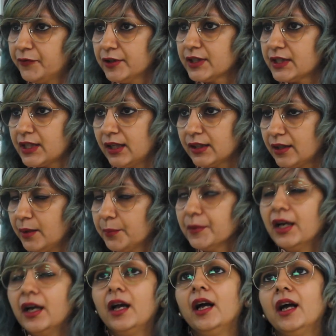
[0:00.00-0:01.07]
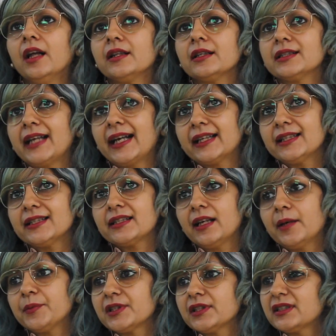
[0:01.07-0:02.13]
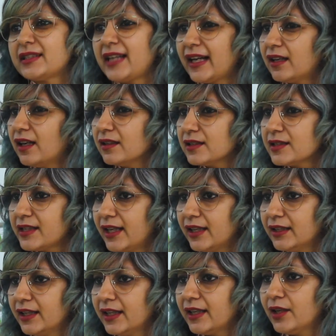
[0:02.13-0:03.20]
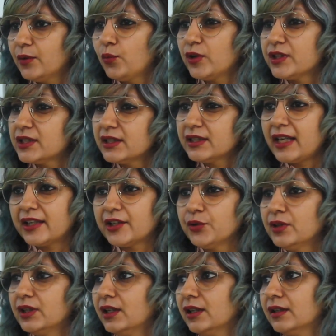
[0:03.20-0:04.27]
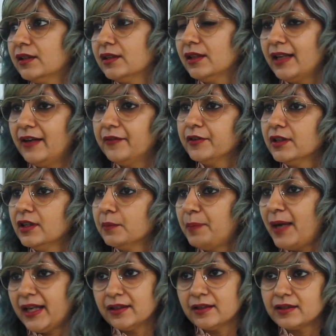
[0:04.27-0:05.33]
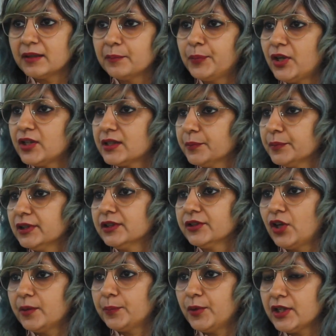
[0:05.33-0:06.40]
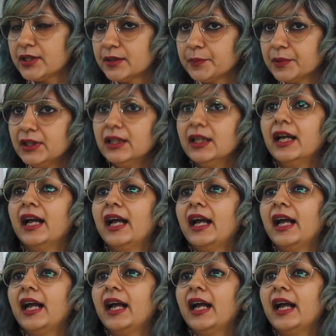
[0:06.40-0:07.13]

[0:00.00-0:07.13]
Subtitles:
first startup. The second step is a tech understanding and what's the tech you need, the level, patenting possible, not possible.